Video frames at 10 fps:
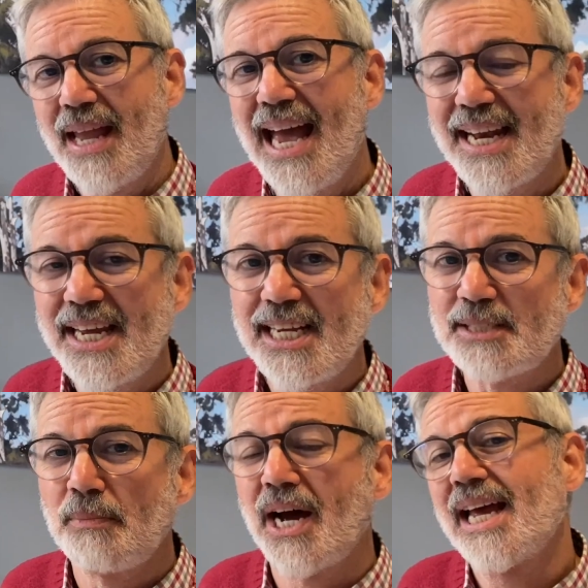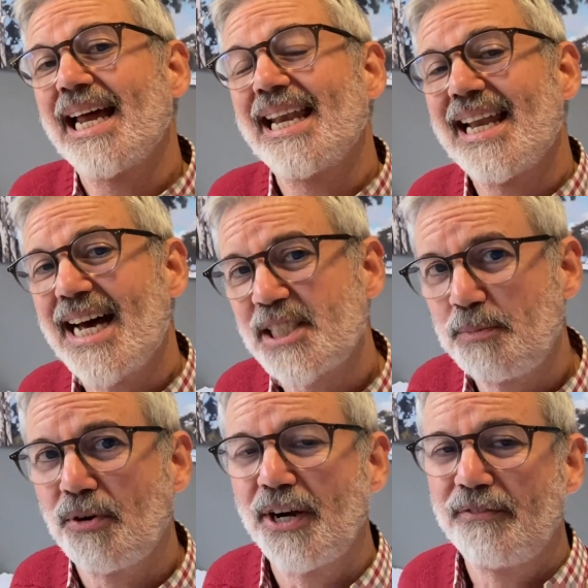And here's my last
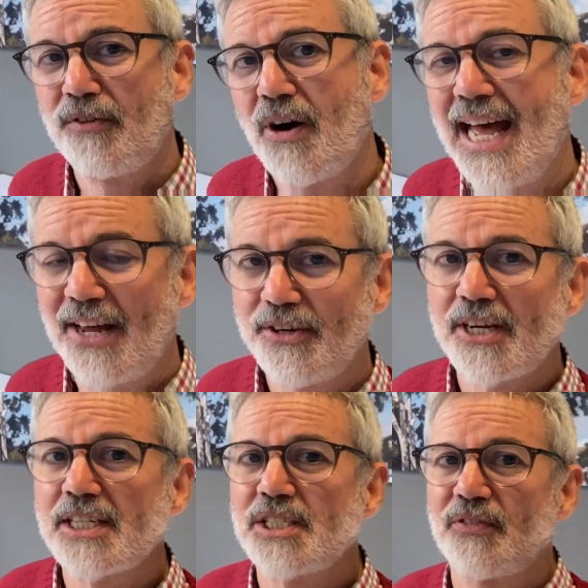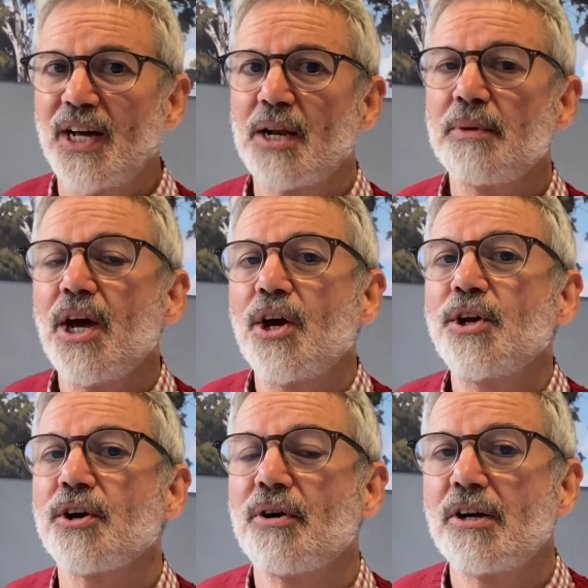point for how you can develop
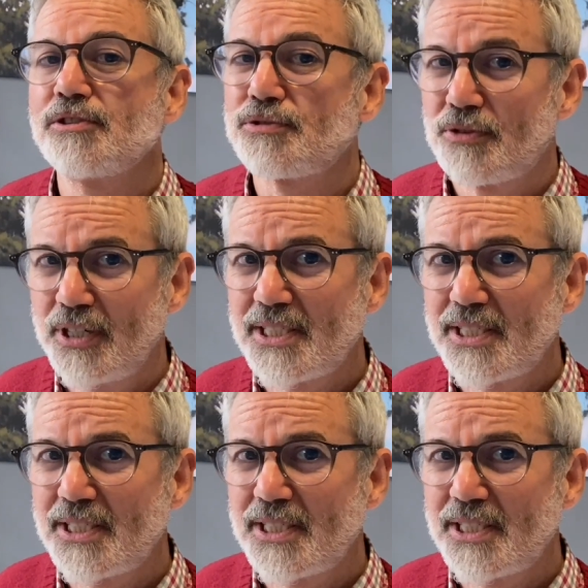your own drawing